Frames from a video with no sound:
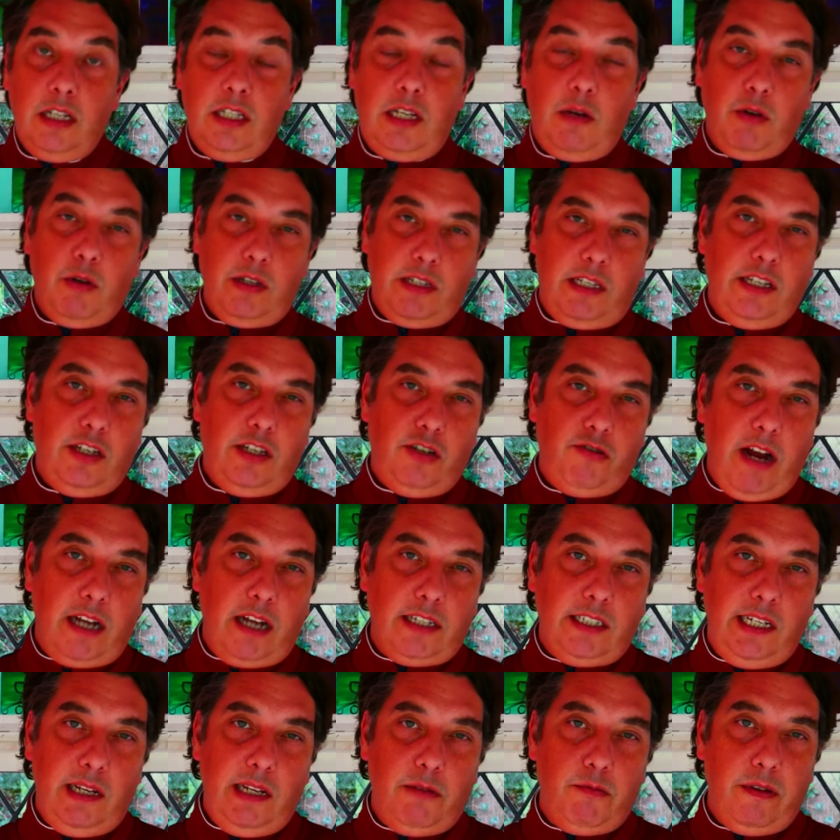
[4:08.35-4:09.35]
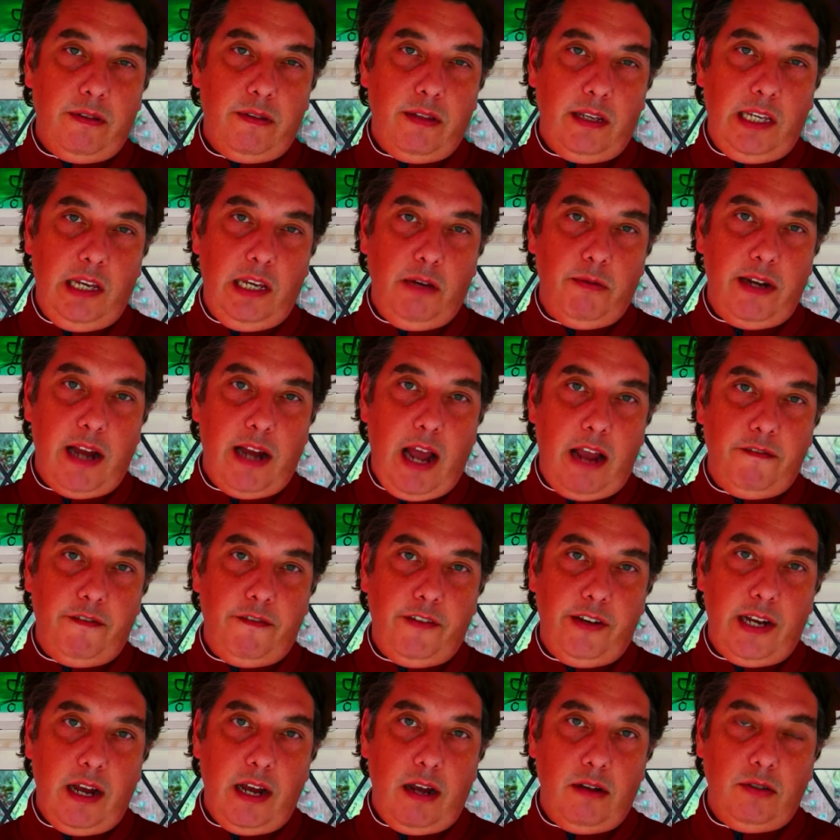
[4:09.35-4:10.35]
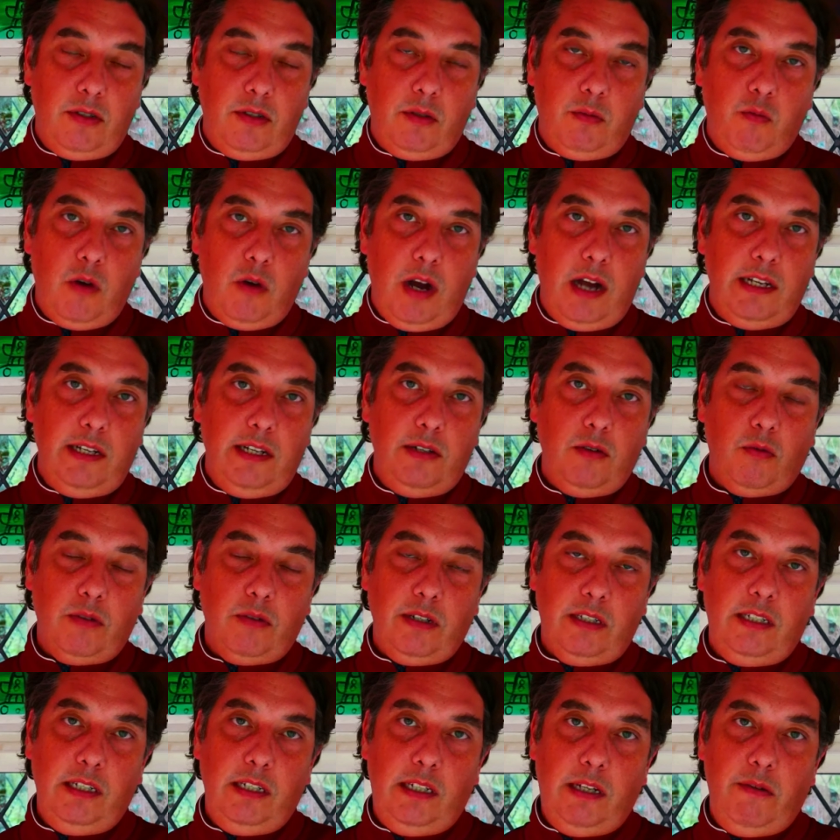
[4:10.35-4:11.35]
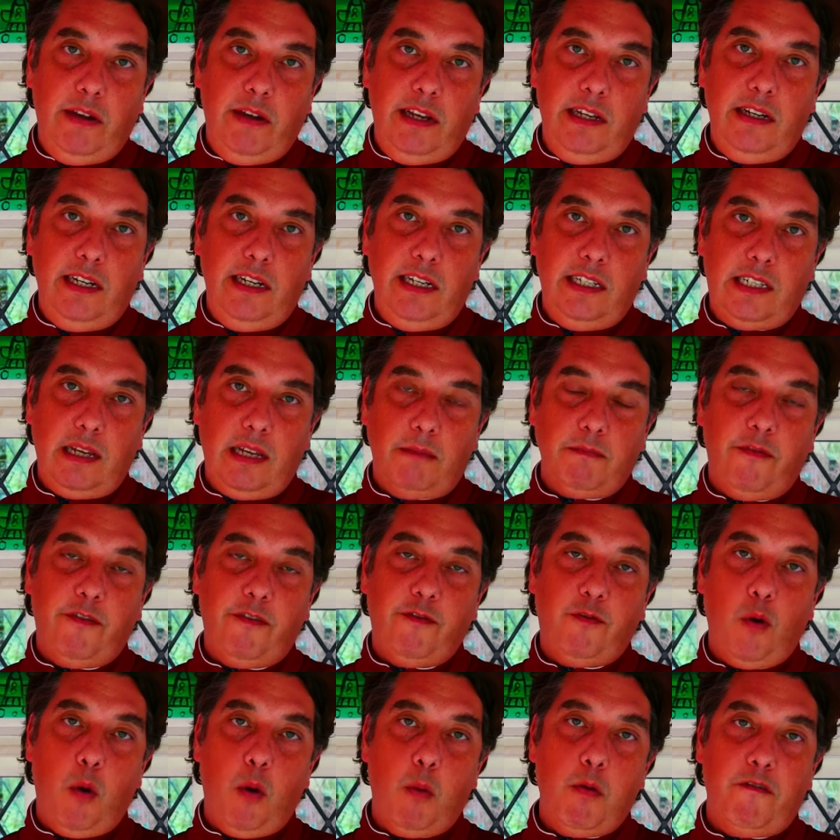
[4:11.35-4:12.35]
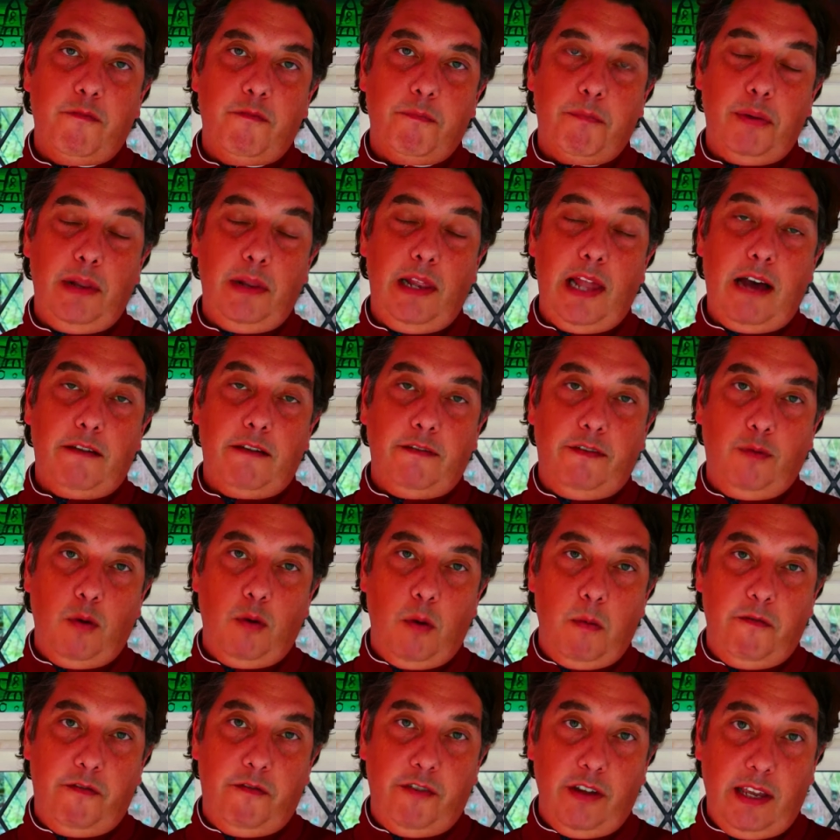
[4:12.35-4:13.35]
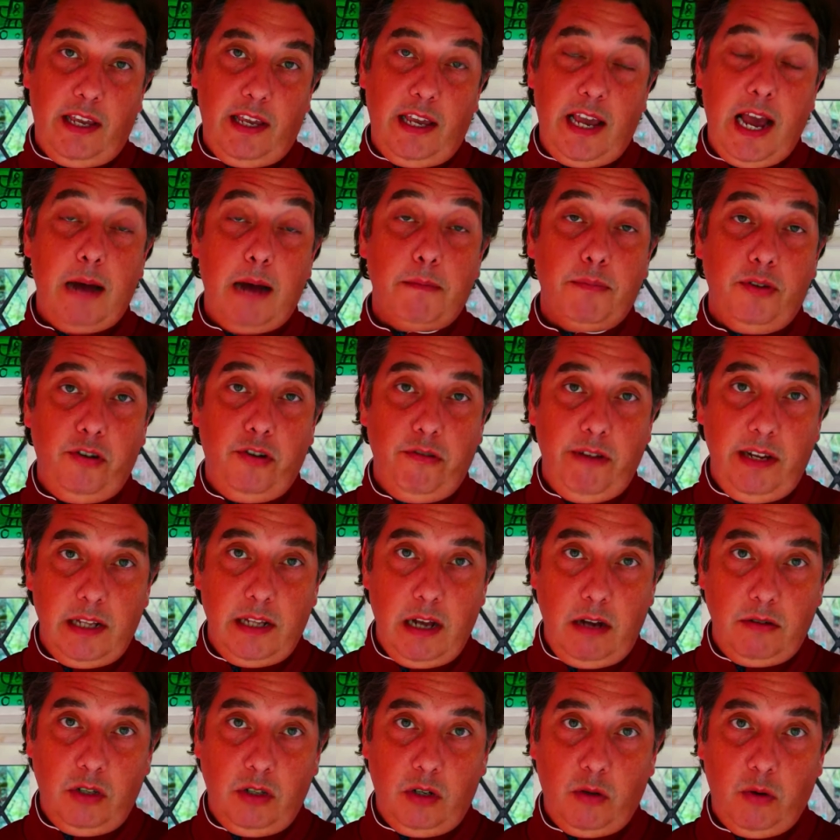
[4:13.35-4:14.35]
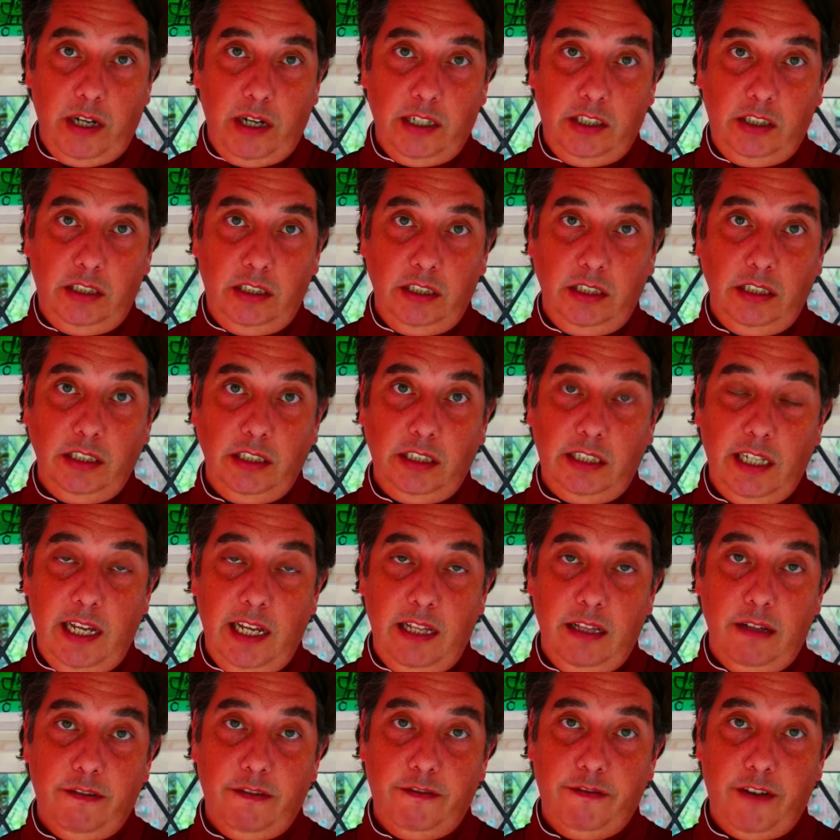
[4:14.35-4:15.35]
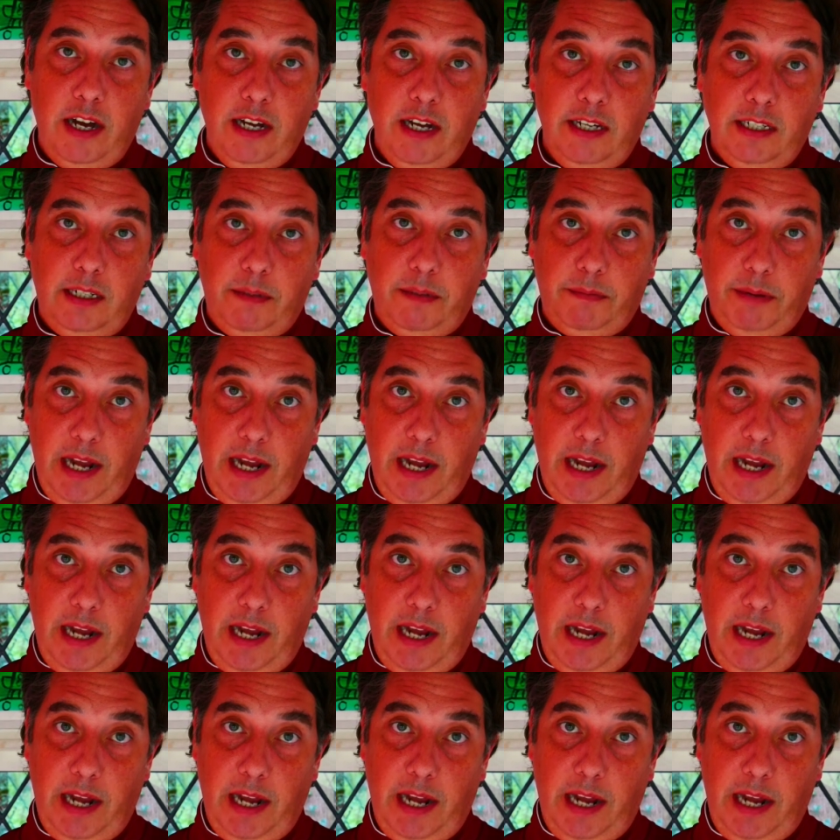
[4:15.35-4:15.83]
So what's the strategy with the Q&A videos? Well, in order to do it, you need some form of platform for capturing those questions in the first